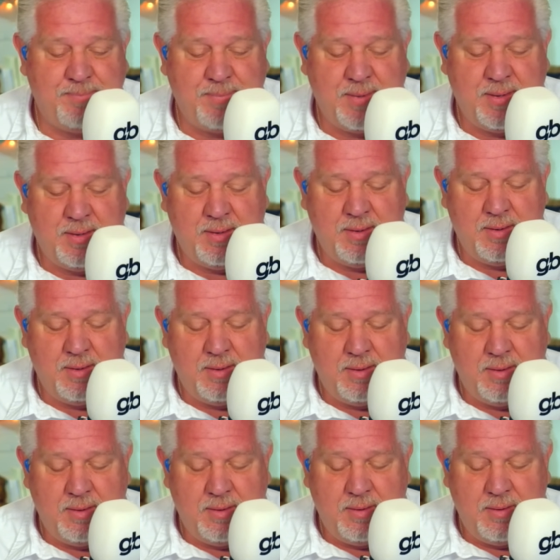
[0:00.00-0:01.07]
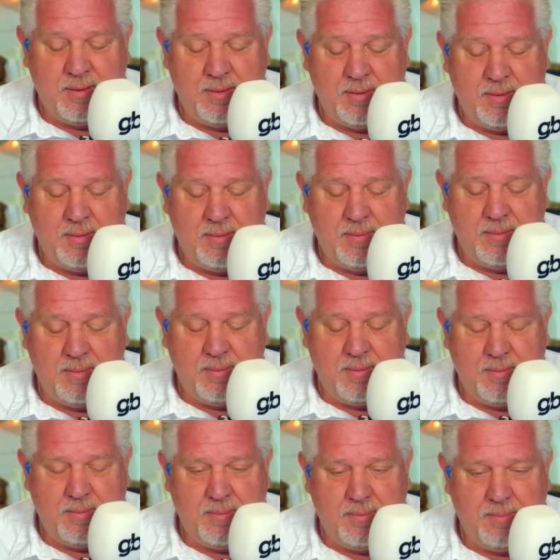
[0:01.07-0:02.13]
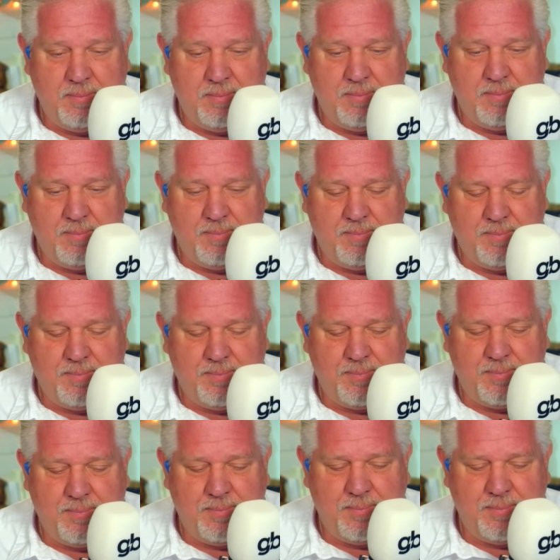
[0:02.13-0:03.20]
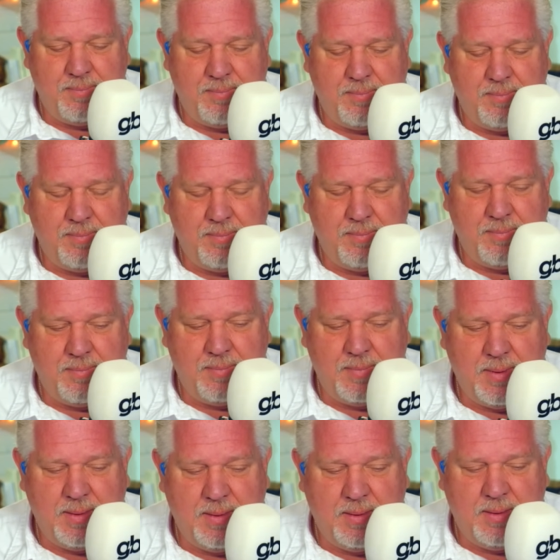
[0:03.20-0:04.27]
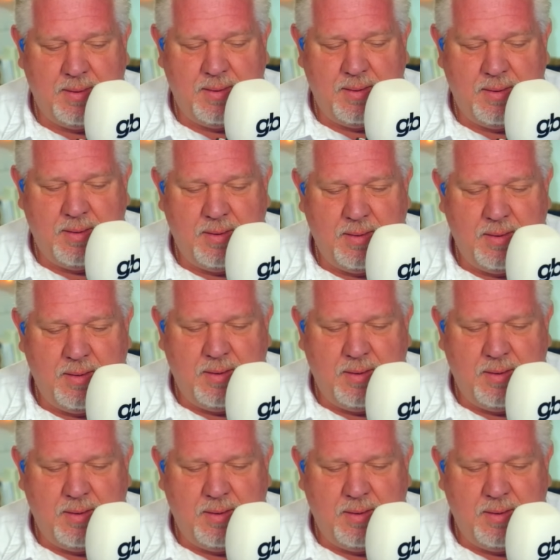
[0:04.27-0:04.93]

Nothing is said.